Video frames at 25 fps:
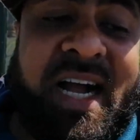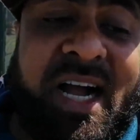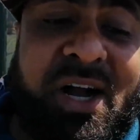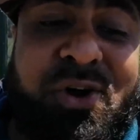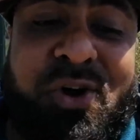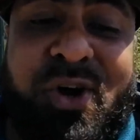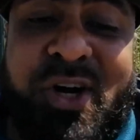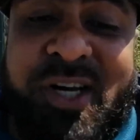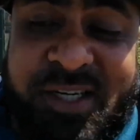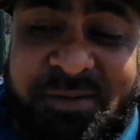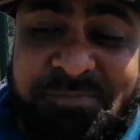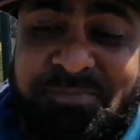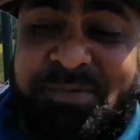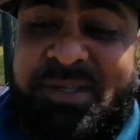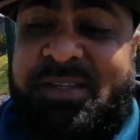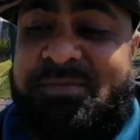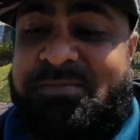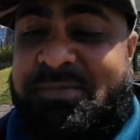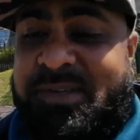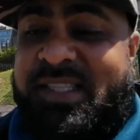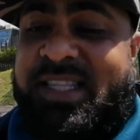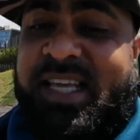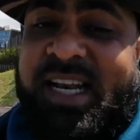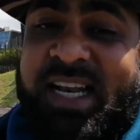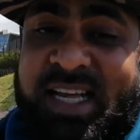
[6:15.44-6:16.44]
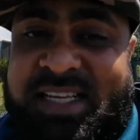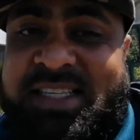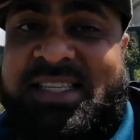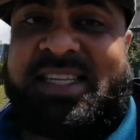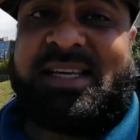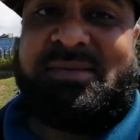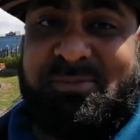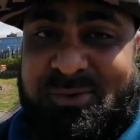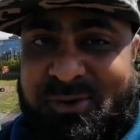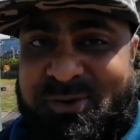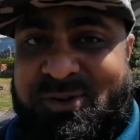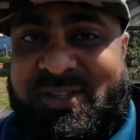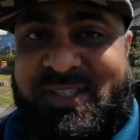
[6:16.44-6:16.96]
I caught a PB the last
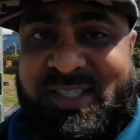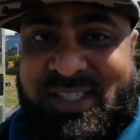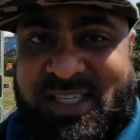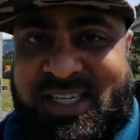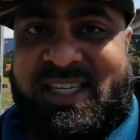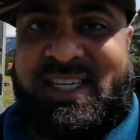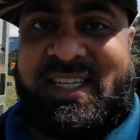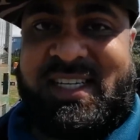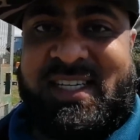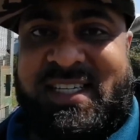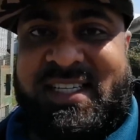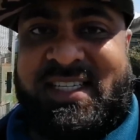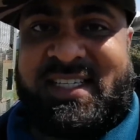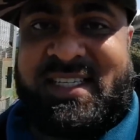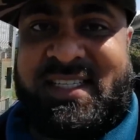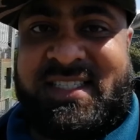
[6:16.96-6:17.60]
time I was here,